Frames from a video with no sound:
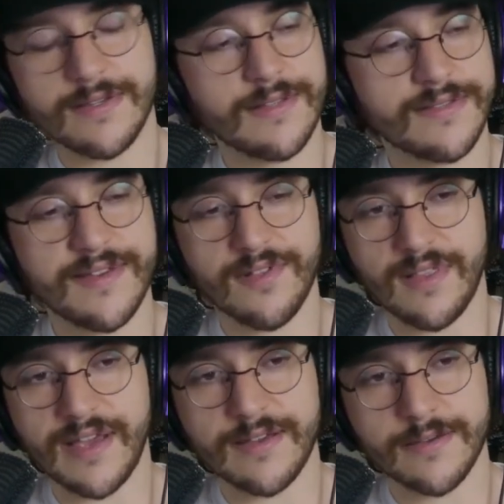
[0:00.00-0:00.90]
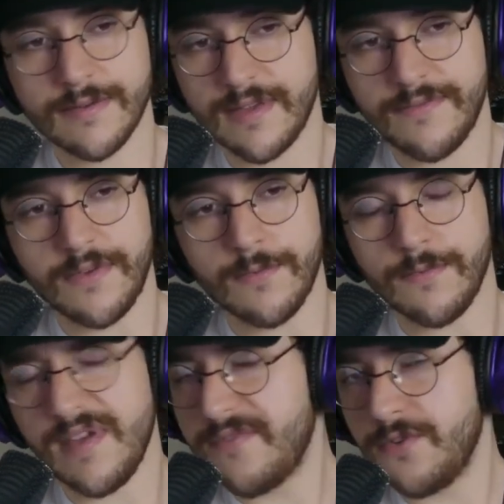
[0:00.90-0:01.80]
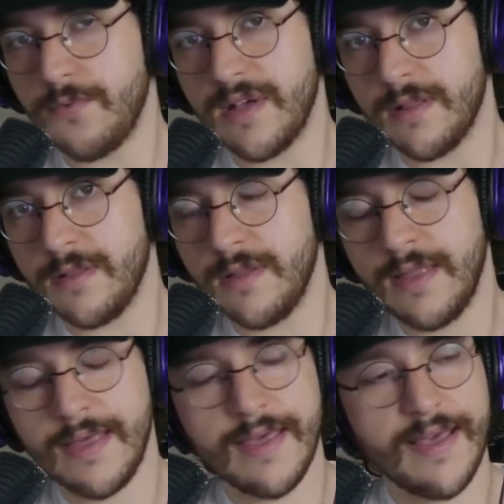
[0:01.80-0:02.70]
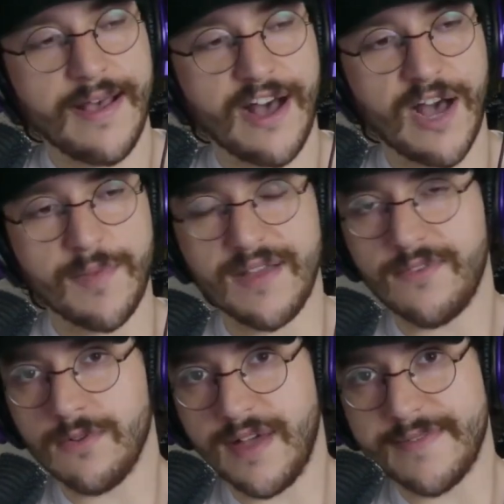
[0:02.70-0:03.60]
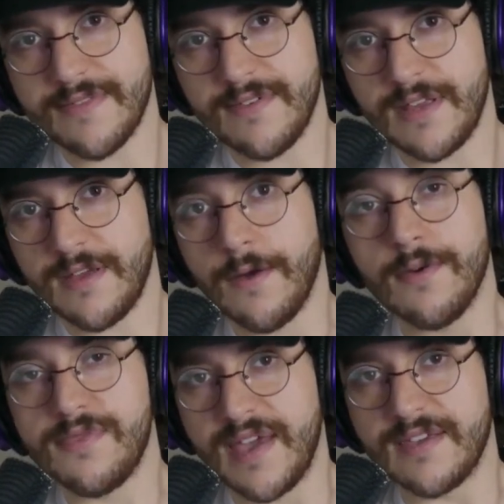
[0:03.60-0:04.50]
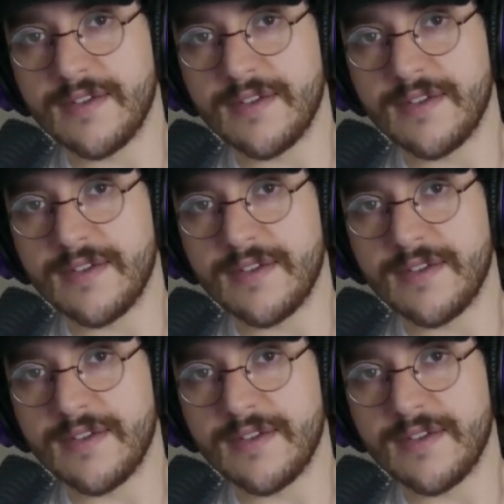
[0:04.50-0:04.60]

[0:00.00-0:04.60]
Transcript: leave a like if you if you will, um, and if you liked the video, thank you.